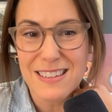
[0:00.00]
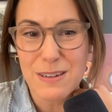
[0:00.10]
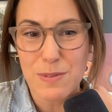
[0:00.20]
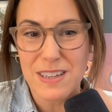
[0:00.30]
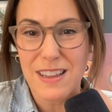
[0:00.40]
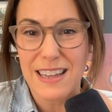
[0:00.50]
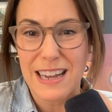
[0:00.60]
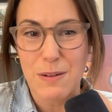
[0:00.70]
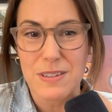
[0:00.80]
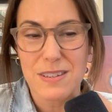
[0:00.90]
It wasn't like I
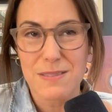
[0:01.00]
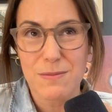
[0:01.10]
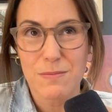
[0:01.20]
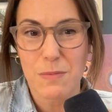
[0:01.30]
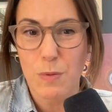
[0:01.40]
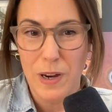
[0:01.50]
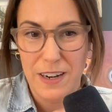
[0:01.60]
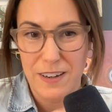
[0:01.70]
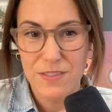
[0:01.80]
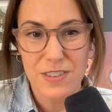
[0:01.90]
was
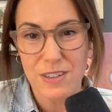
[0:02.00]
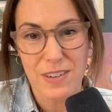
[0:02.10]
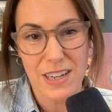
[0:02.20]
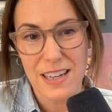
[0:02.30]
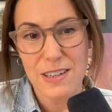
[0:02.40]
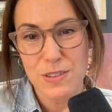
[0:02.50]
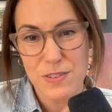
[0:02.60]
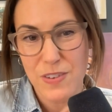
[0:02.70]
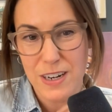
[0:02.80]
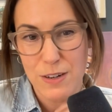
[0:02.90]
weird for doing it. It was
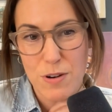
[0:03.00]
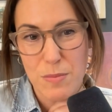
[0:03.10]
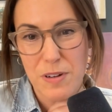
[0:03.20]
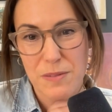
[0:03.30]
very normal.